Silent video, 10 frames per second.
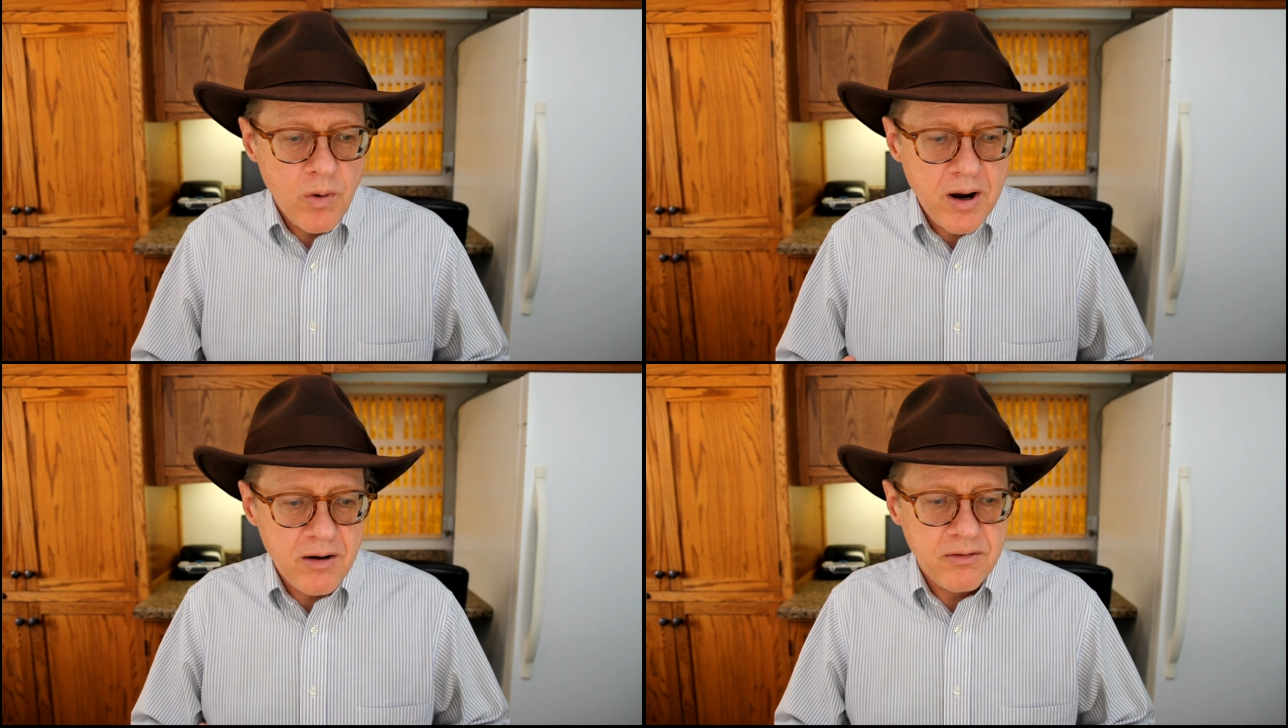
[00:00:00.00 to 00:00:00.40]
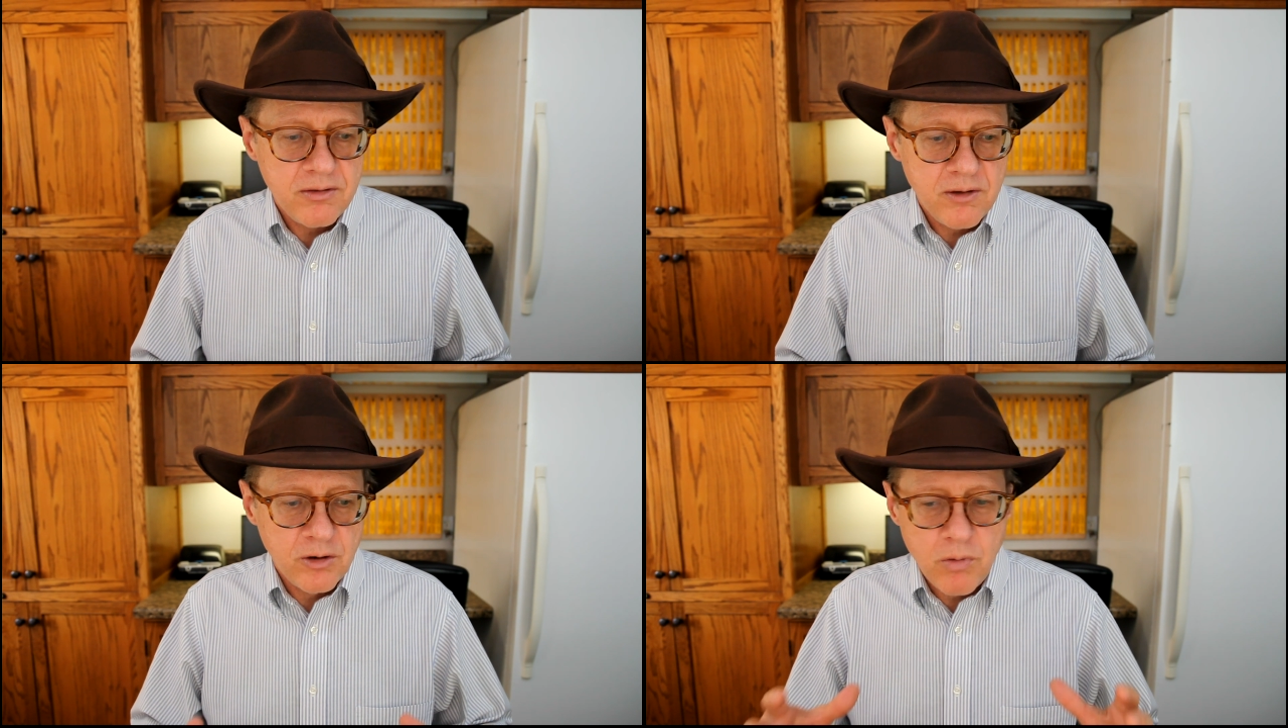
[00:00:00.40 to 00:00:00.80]
where
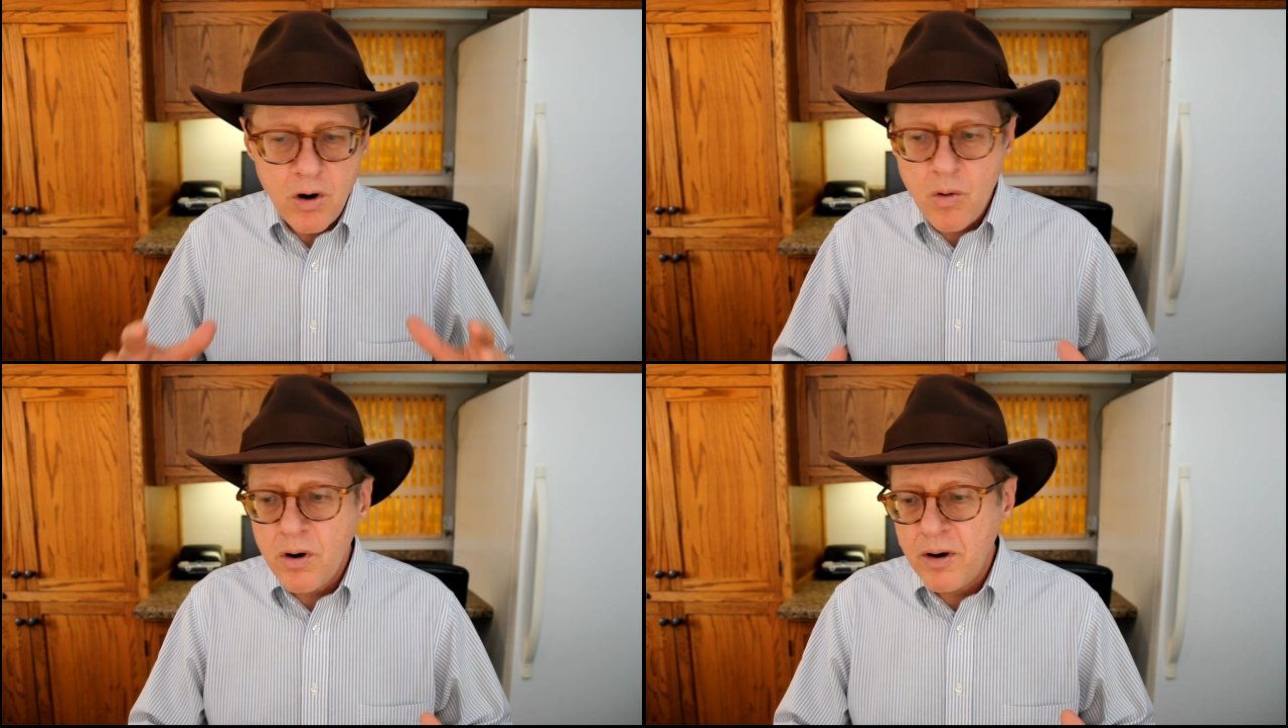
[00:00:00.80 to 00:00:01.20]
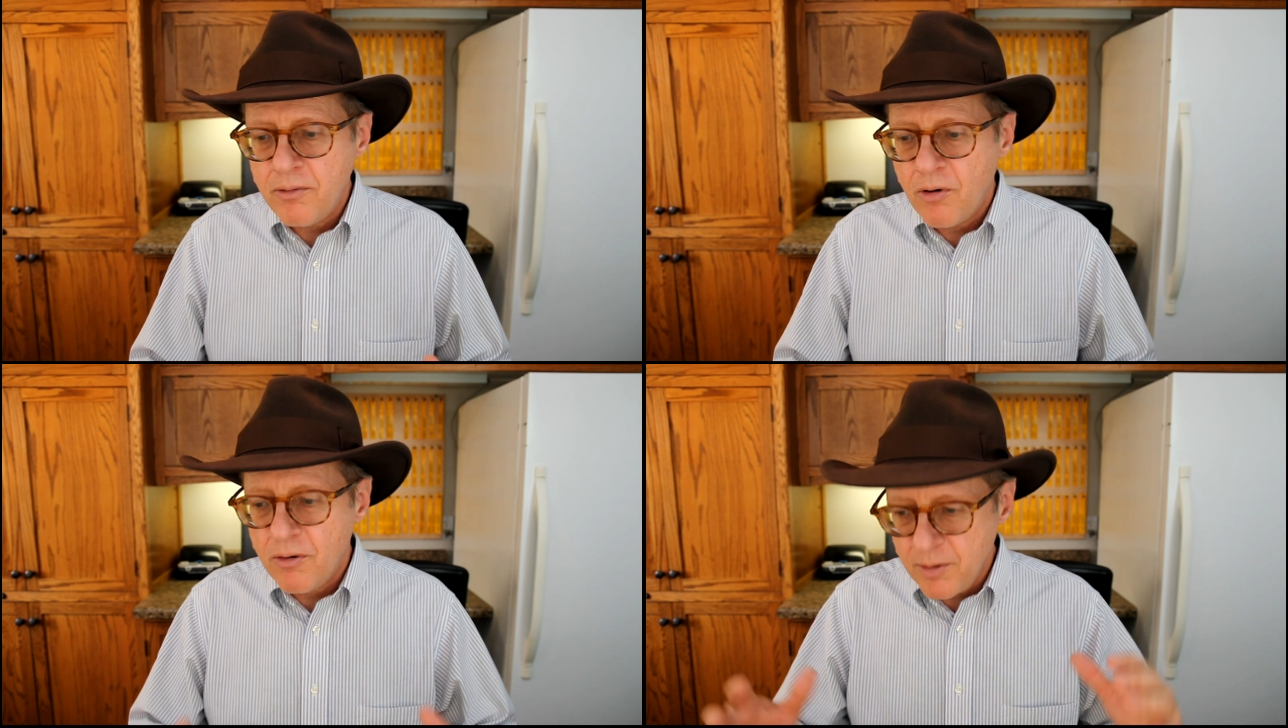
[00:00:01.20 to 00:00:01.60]
the
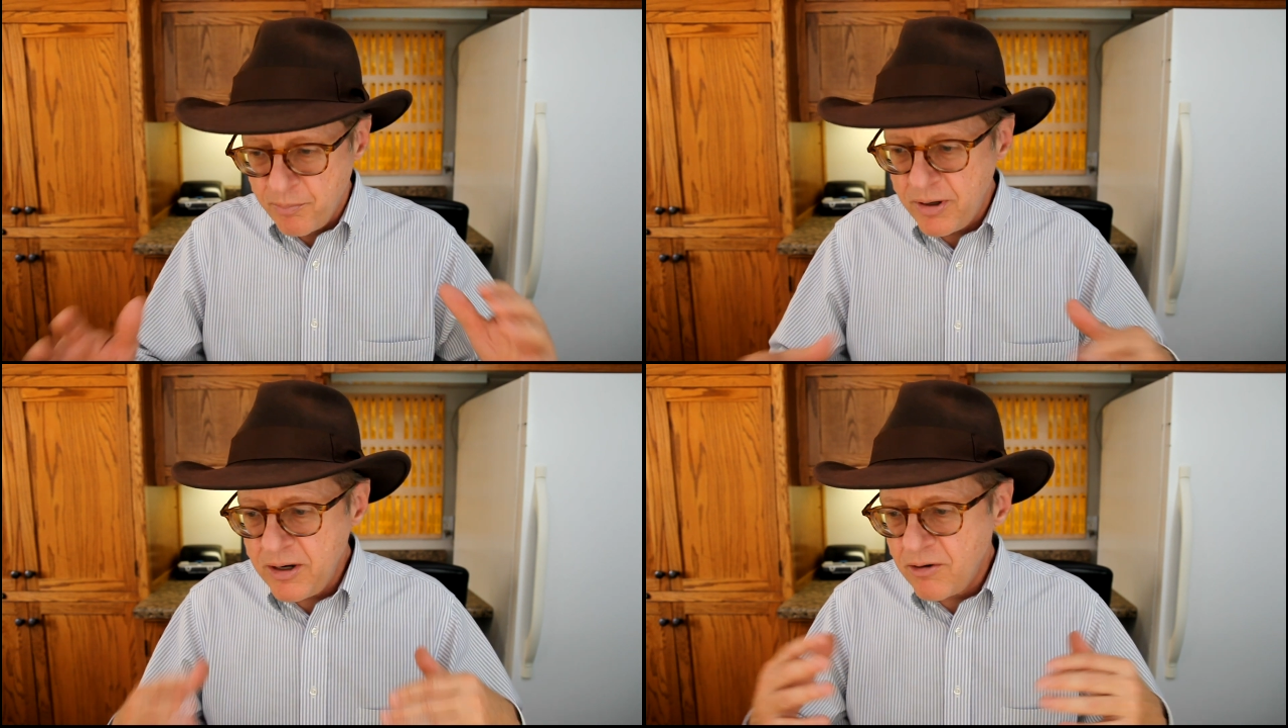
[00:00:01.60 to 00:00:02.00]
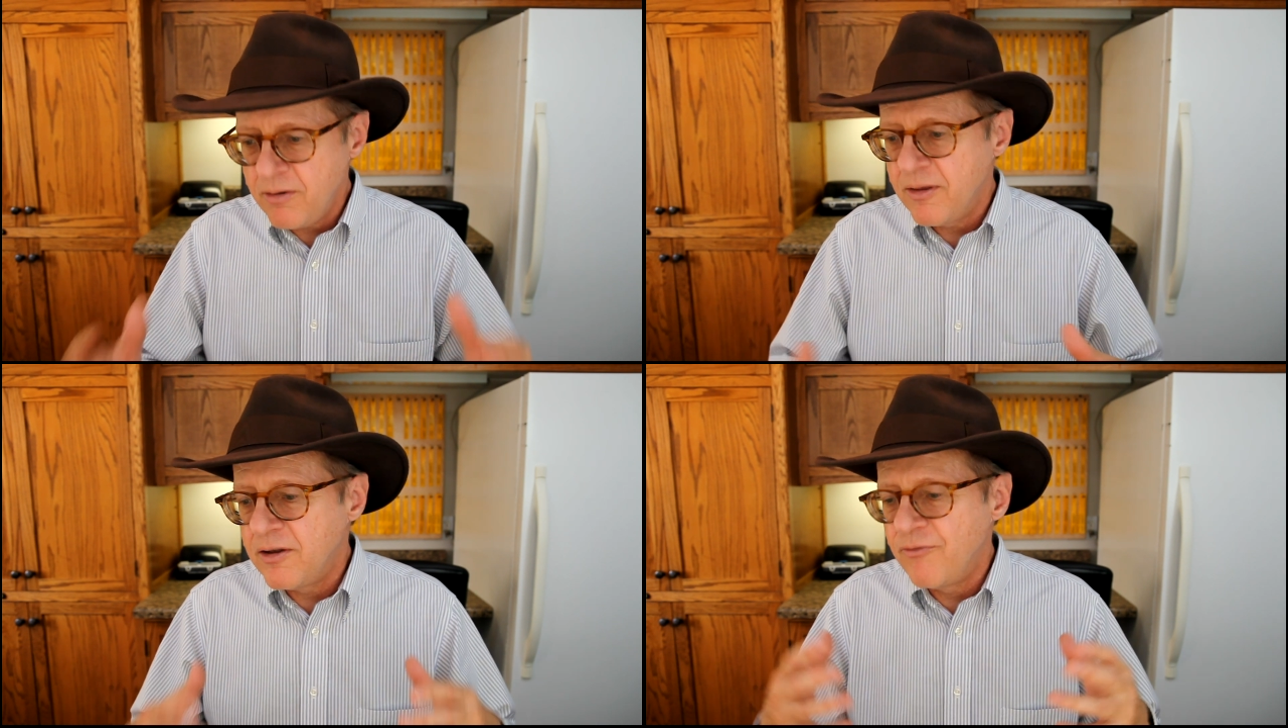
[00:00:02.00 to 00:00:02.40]
grower or the
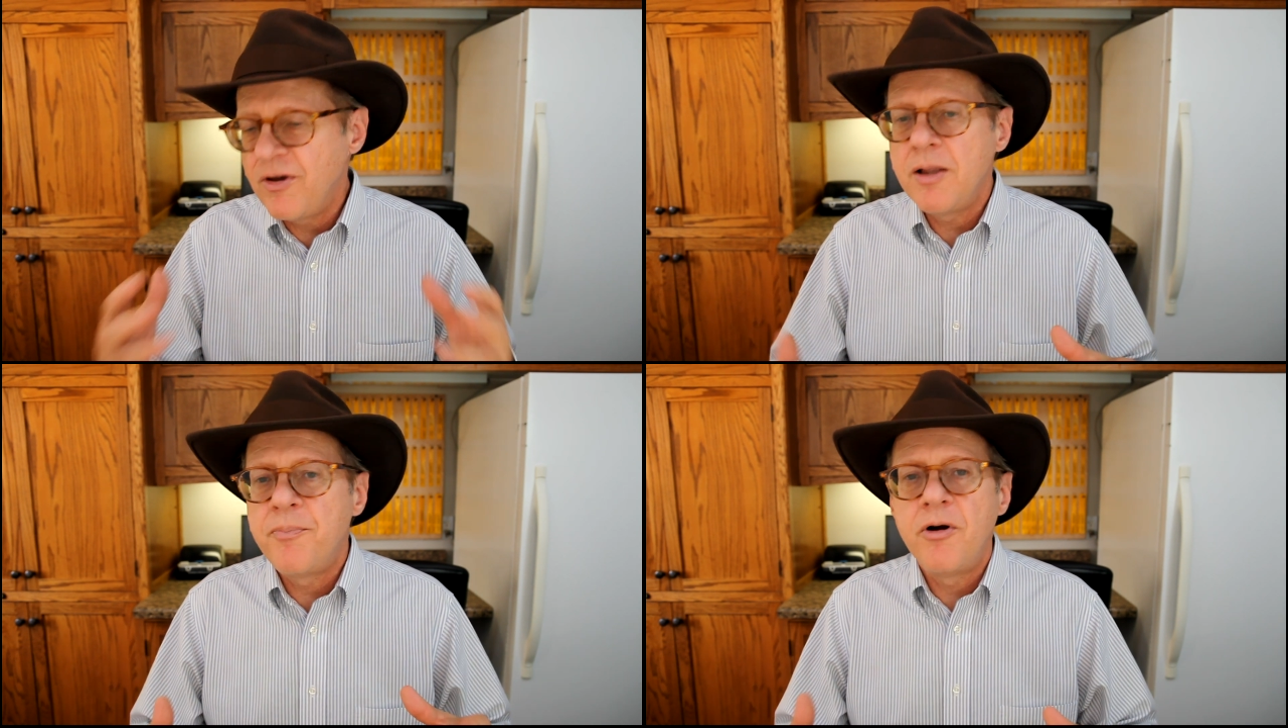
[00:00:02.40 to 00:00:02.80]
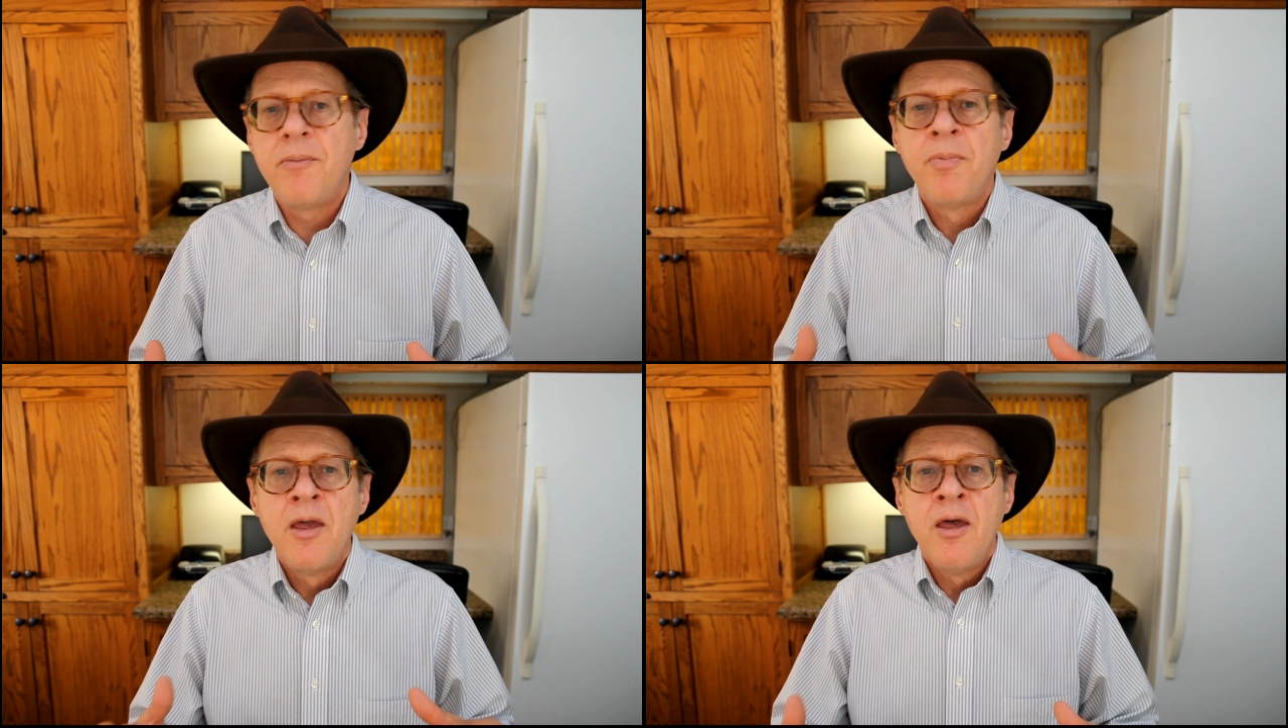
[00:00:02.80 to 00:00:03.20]
breeder, the
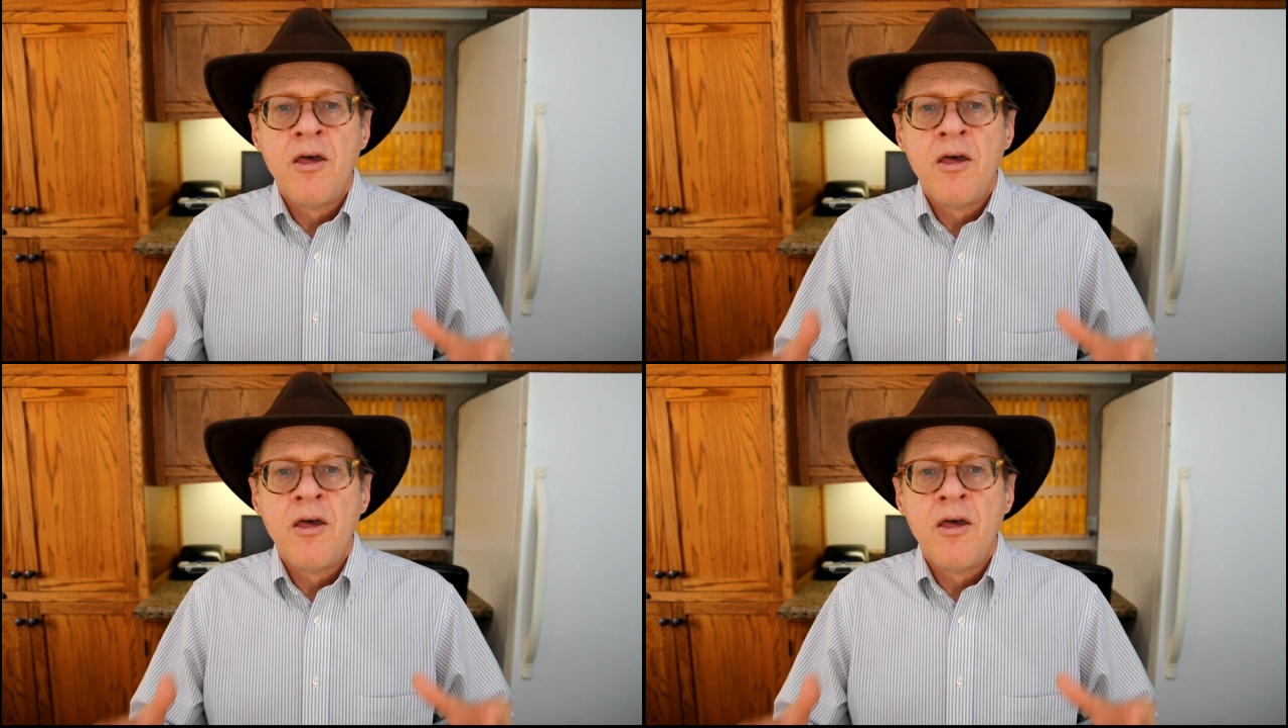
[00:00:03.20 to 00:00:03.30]
developer,